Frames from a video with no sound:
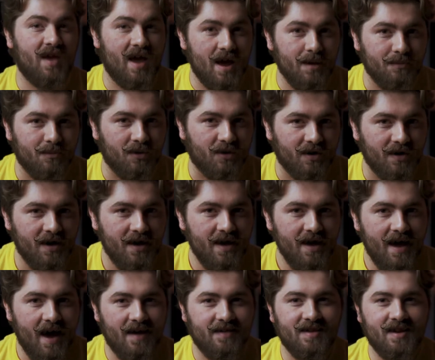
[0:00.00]
Handbook,
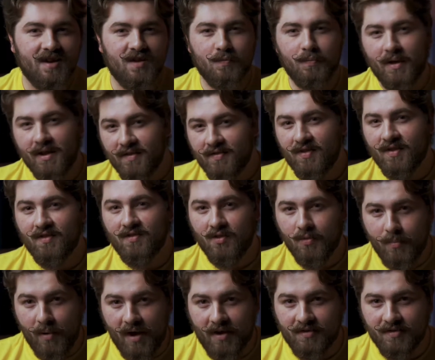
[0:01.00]
as it explains things
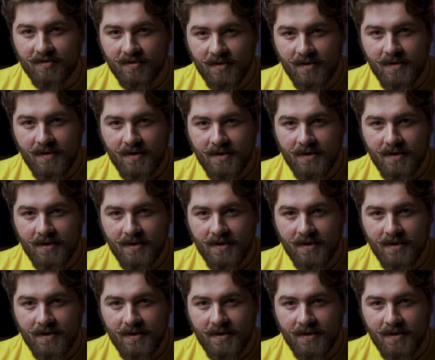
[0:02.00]
the best.